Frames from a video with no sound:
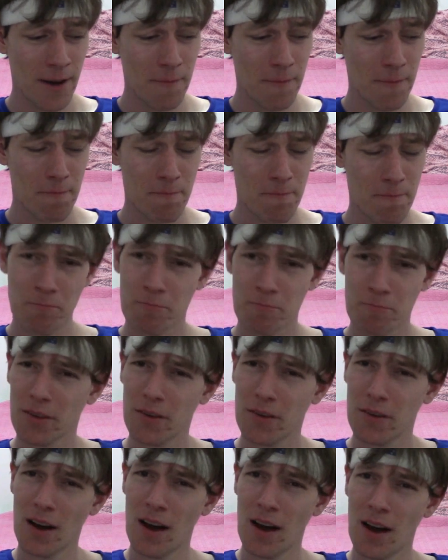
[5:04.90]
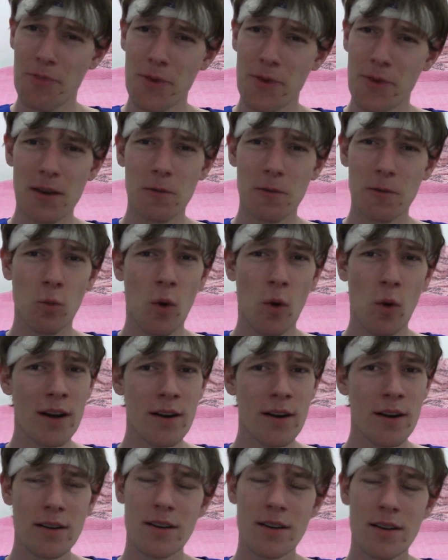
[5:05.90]
Now, I think
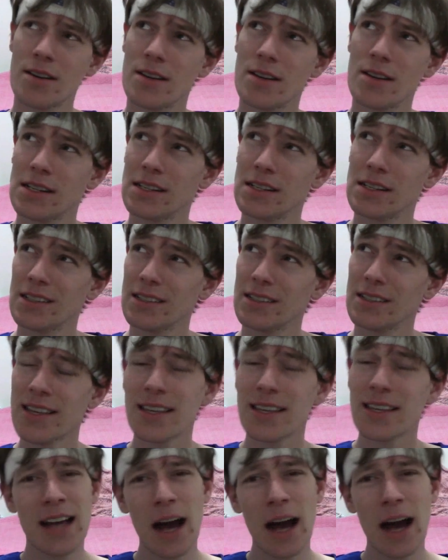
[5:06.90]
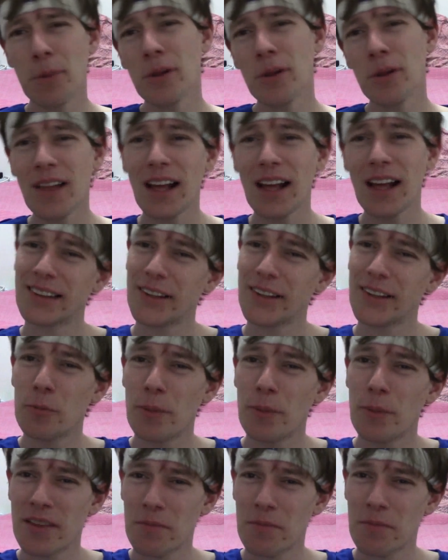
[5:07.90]
there's a couple of
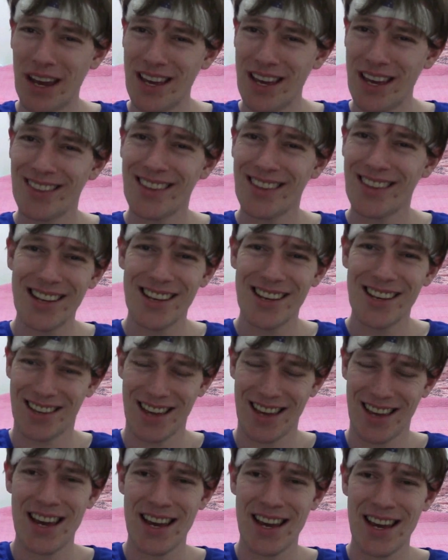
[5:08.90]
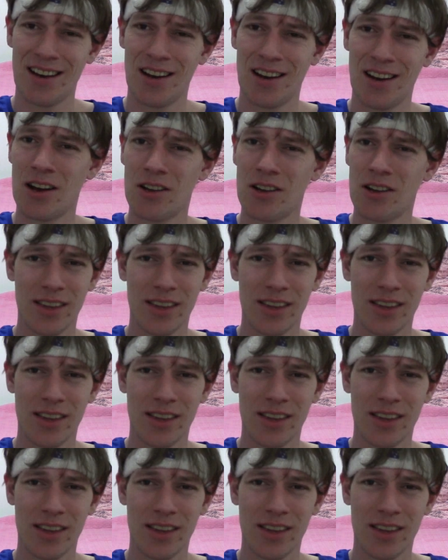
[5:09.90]
like little bits and pieces that you see.